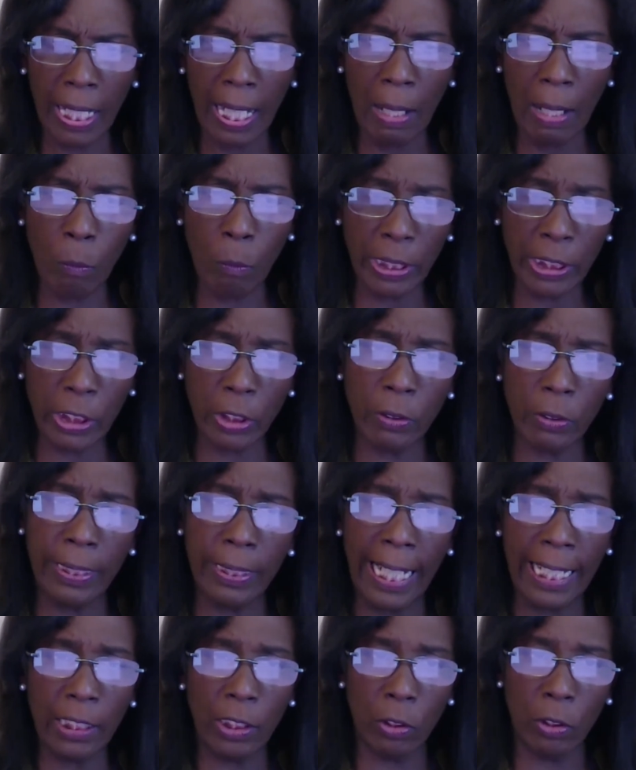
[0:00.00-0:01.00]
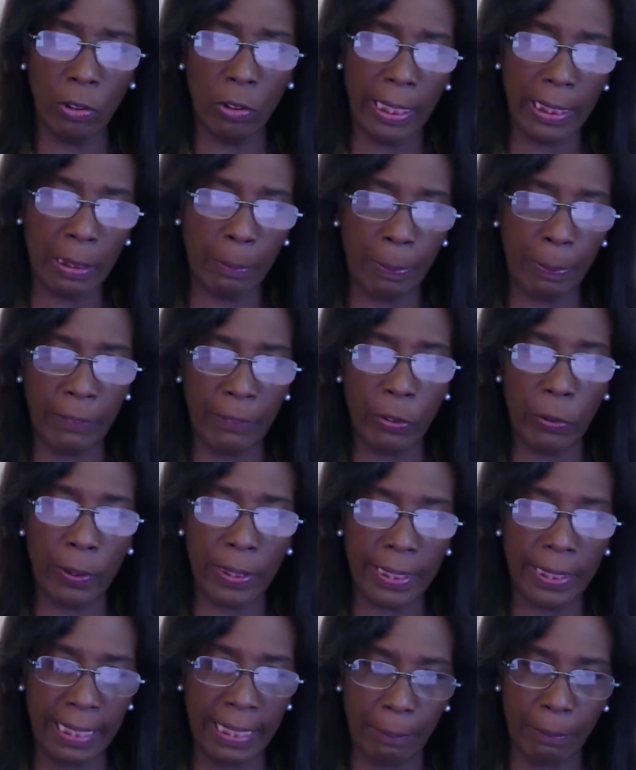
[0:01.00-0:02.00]
And when you get your XP, if you
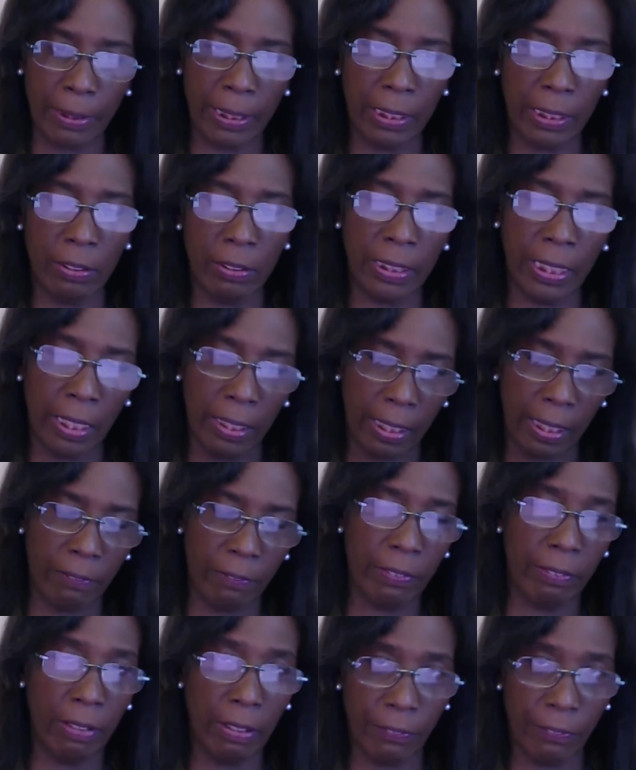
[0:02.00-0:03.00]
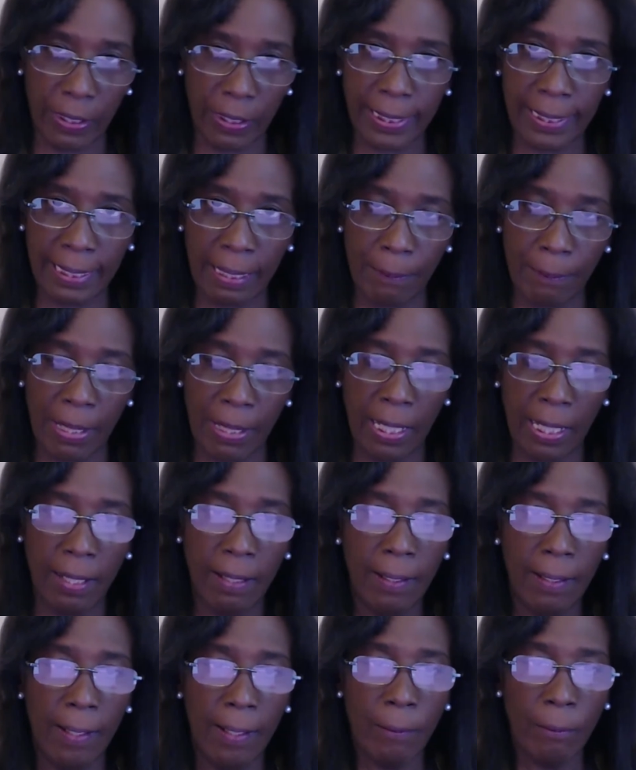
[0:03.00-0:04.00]
accept it, you say, okay, fair enough, I accept that.
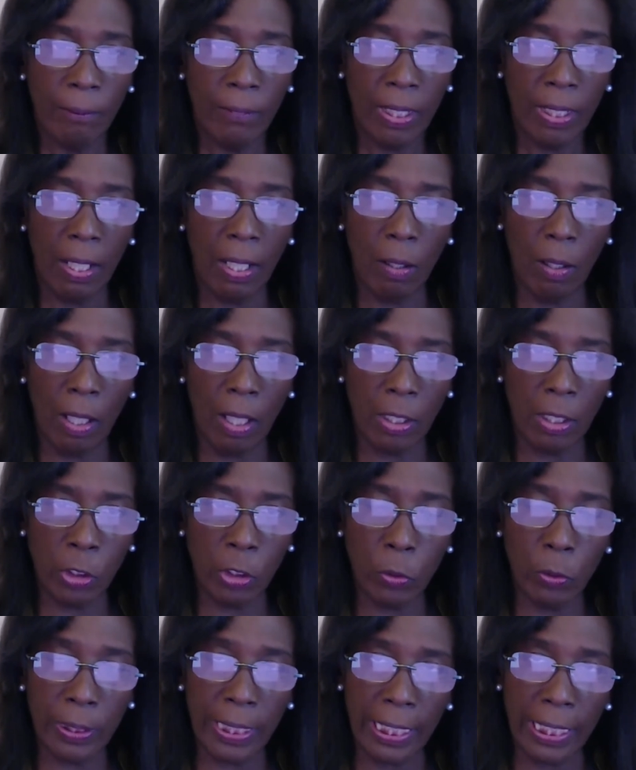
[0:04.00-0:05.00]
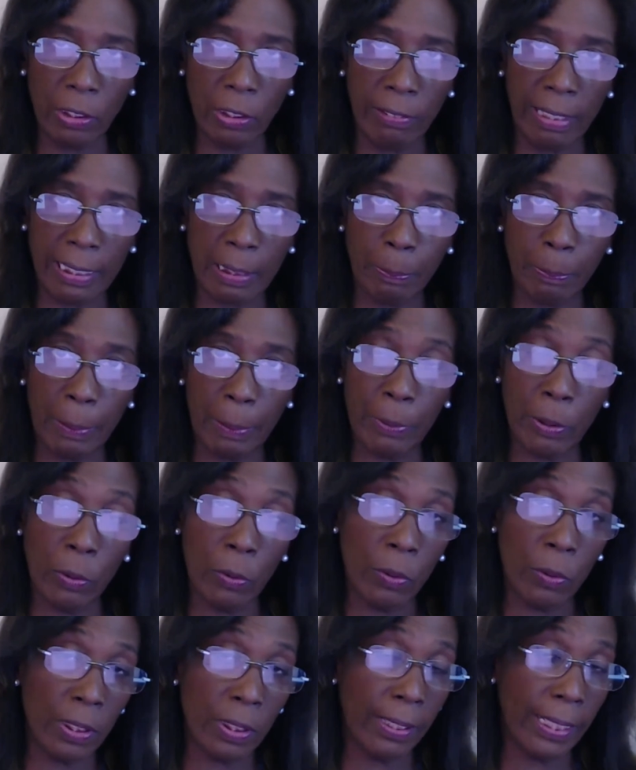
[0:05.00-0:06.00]
You'll get your XP, but
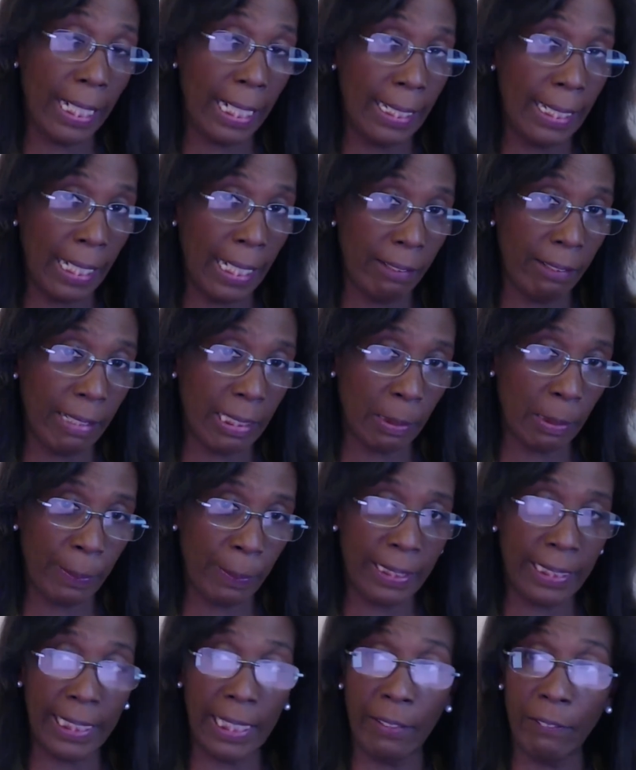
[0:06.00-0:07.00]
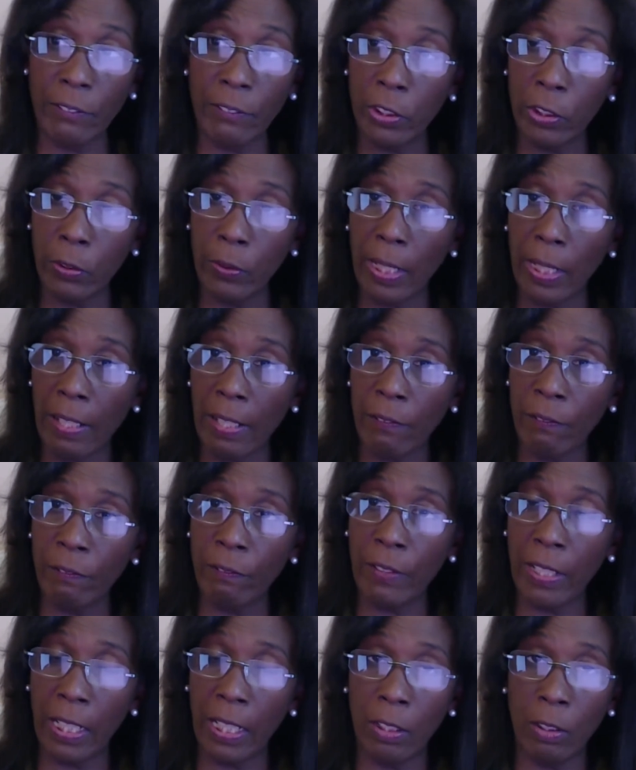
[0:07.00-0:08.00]
you'll also get another XP to give to a
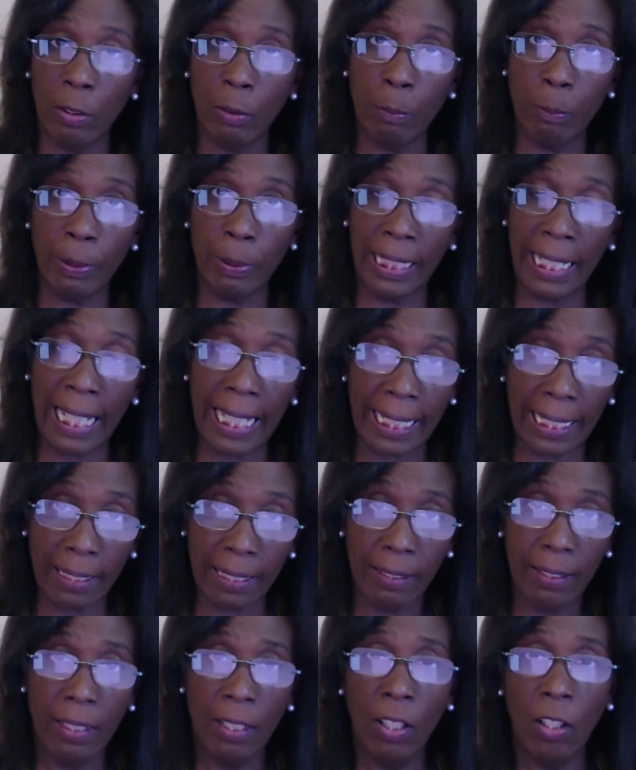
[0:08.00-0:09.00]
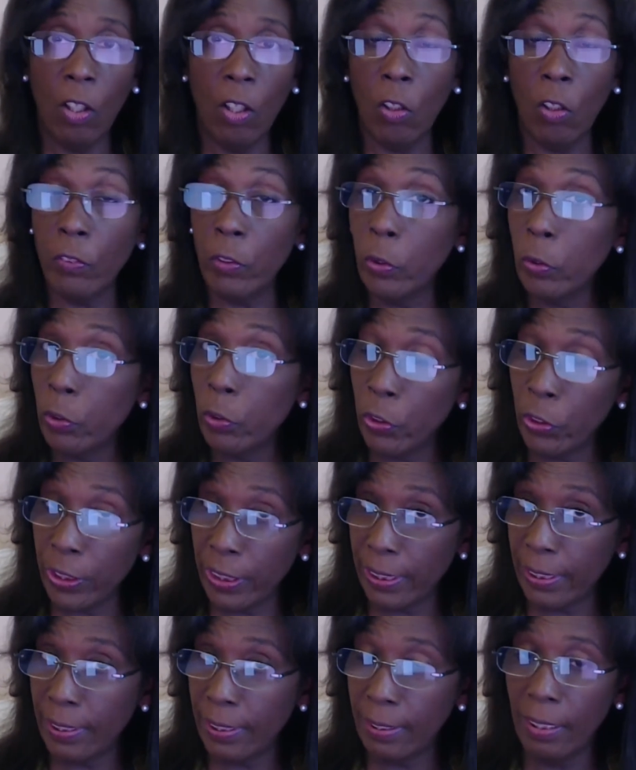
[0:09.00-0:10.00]
fellow player of your
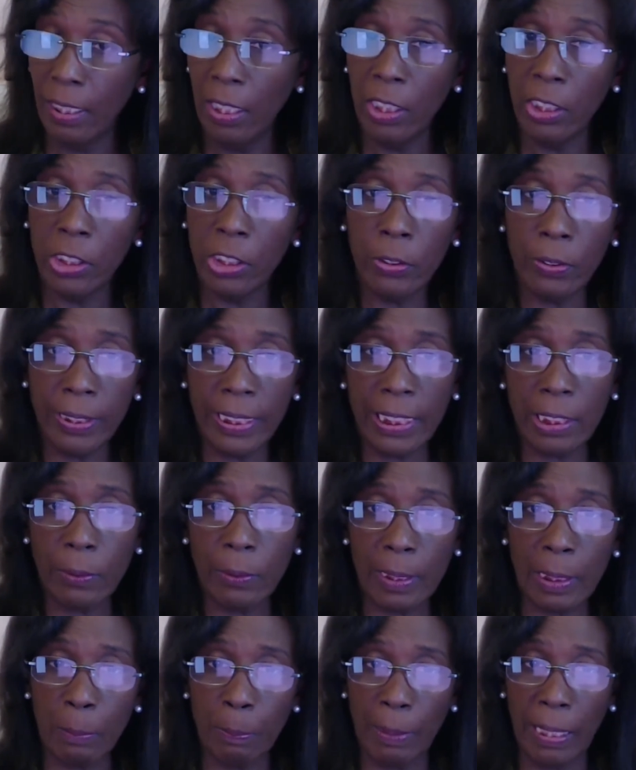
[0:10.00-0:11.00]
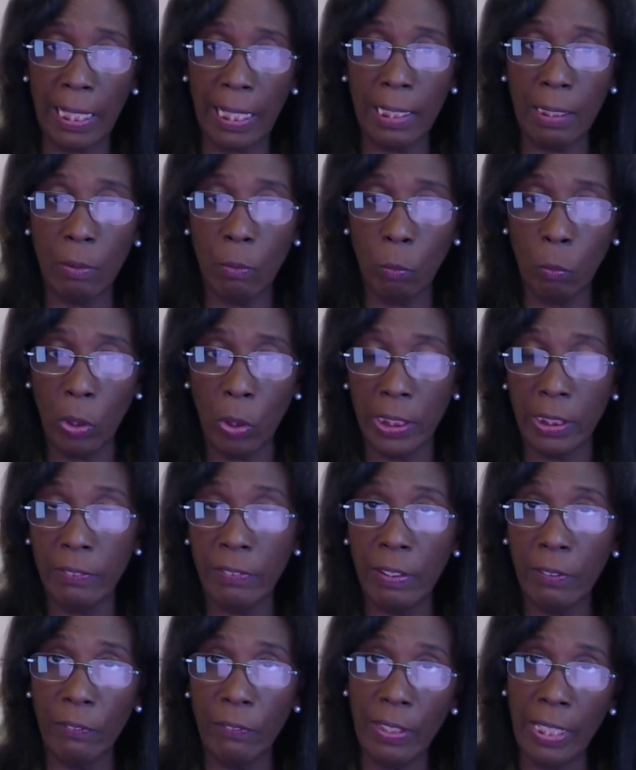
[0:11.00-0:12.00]
choice. You'll need to explain why you've
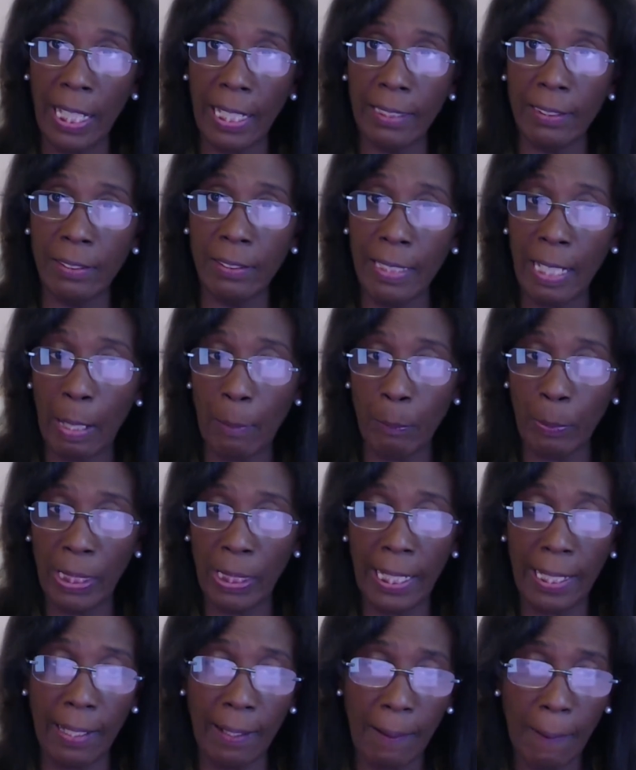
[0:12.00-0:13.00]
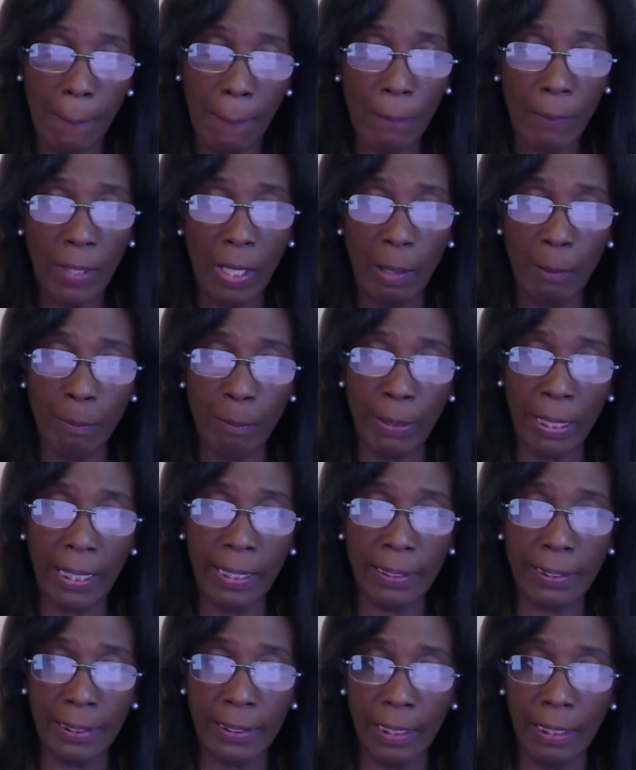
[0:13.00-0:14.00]
given that to that player,
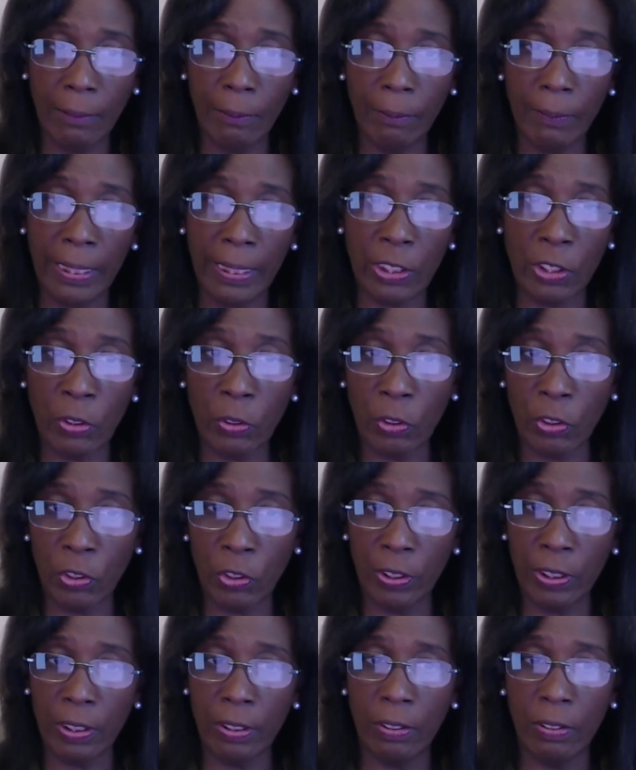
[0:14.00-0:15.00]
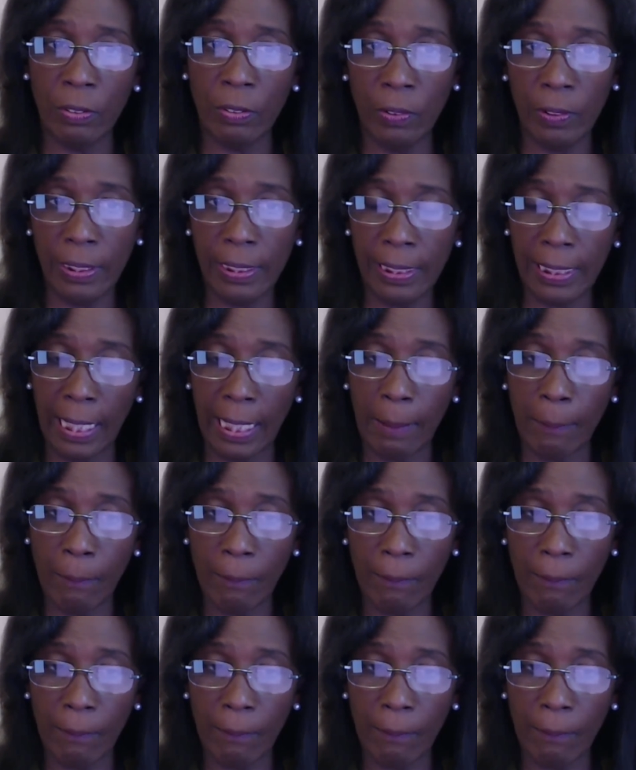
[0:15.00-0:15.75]
but it's your choice all the same.